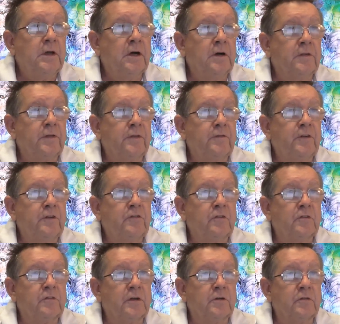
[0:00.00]
Health
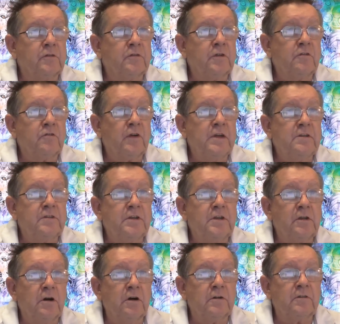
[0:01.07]
officials are also
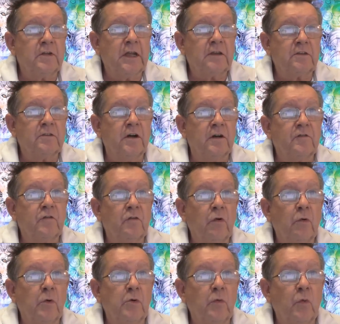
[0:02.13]
tracing contacts after
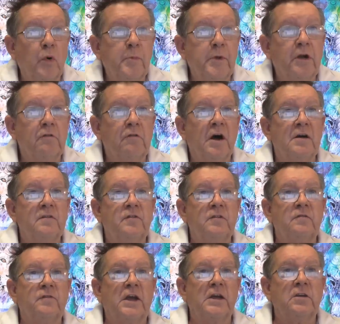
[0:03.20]
a woman arrived
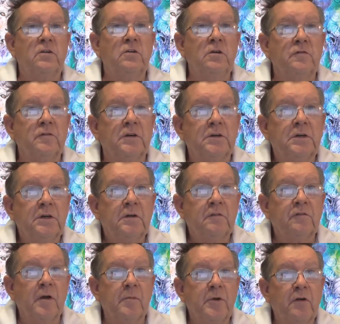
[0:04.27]
in Vancouver
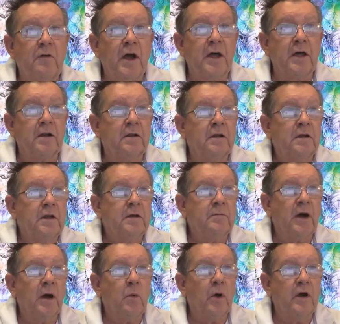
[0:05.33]
from Iran
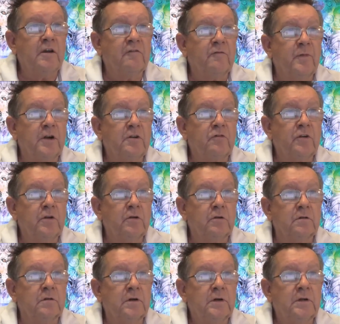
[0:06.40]
by way of
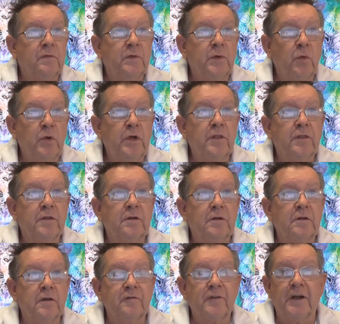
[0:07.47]
Montreal with
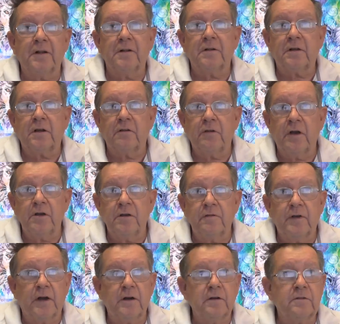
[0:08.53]
novel
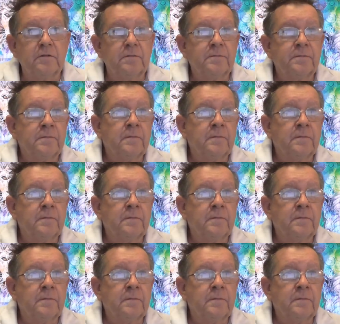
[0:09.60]
coronavirus.